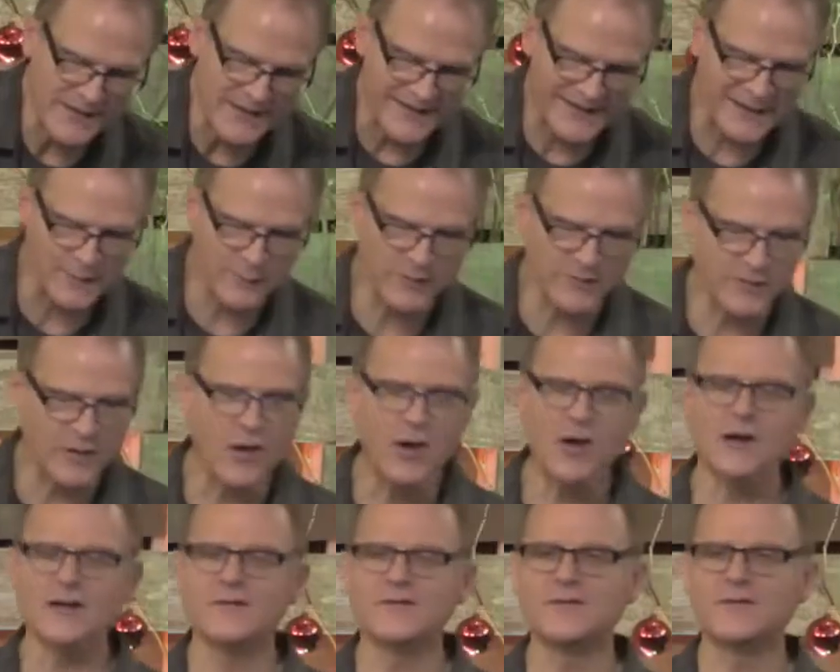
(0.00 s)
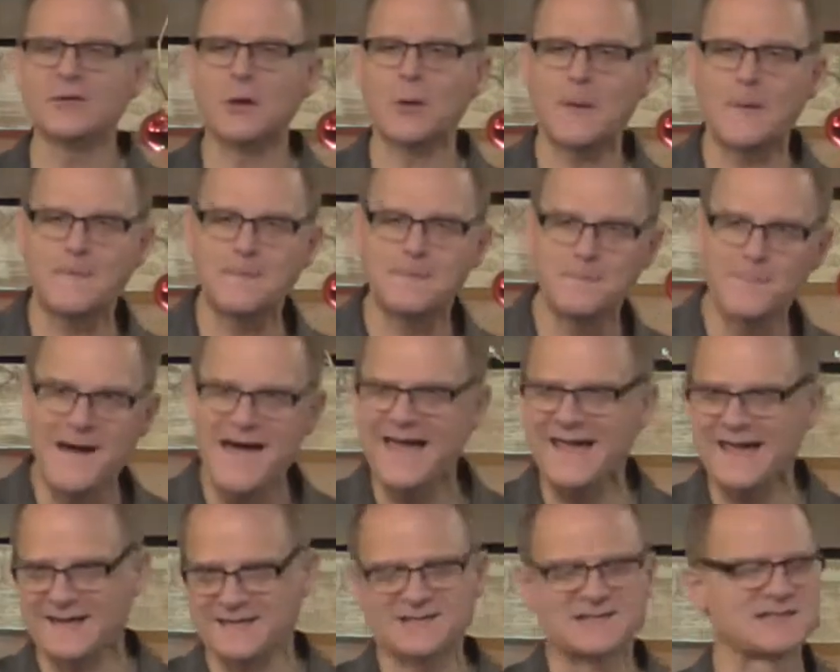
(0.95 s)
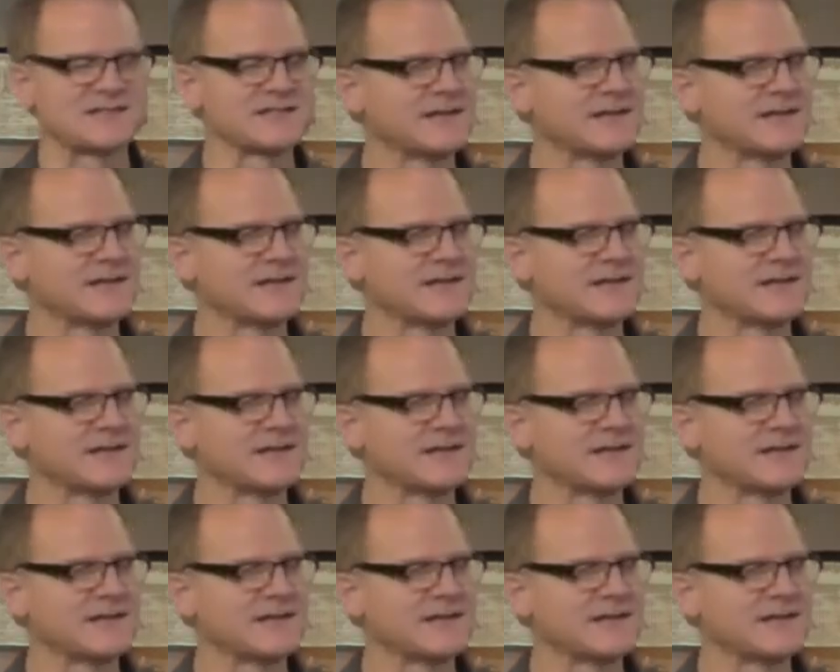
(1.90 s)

and with all of your might.